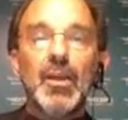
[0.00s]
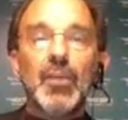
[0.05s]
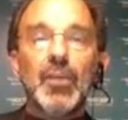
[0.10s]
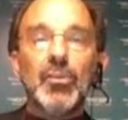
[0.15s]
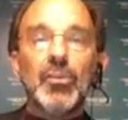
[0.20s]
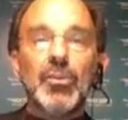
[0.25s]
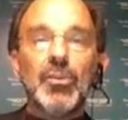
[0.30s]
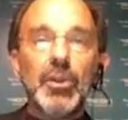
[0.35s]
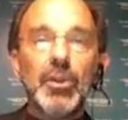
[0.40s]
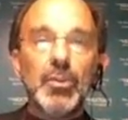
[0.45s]

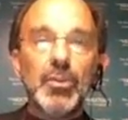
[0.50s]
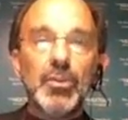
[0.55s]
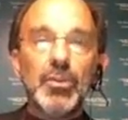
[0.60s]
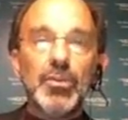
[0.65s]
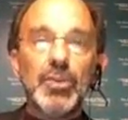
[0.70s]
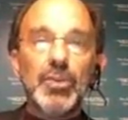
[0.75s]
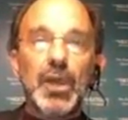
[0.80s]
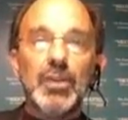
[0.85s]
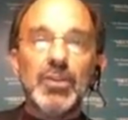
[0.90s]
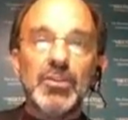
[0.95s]
So some of the
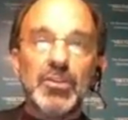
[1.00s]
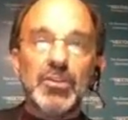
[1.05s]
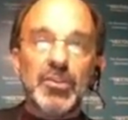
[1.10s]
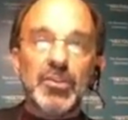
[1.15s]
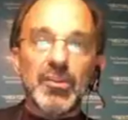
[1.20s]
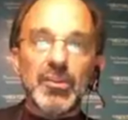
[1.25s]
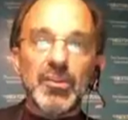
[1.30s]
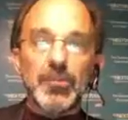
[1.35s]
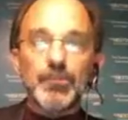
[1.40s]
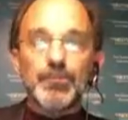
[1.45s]

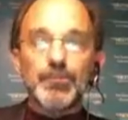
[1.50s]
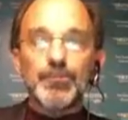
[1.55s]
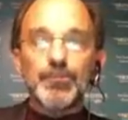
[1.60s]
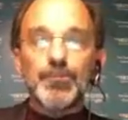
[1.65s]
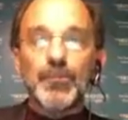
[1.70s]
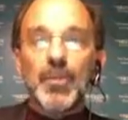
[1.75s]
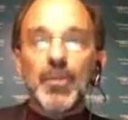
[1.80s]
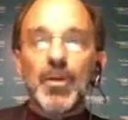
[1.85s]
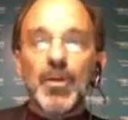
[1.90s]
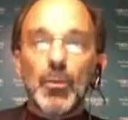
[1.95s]
challenges.
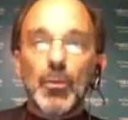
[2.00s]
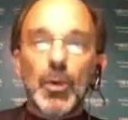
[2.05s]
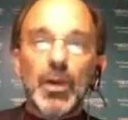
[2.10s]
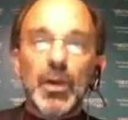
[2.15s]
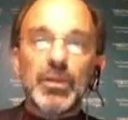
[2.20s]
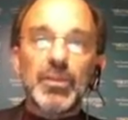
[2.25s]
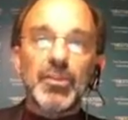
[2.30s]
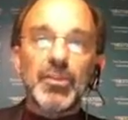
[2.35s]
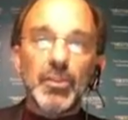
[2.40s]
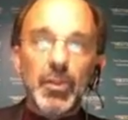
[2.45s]

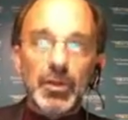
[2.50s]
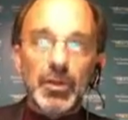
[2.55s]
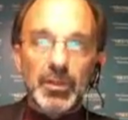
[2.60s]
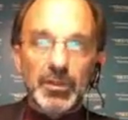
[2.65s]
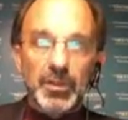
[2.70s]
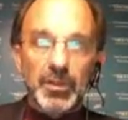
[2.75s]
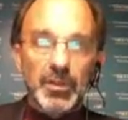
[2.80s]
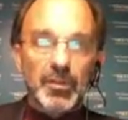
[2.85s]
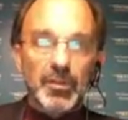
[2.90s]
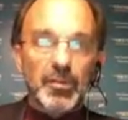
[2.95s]
Well, let's look
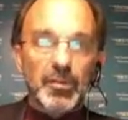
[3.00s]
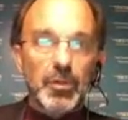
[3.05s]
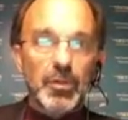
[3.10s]
at this.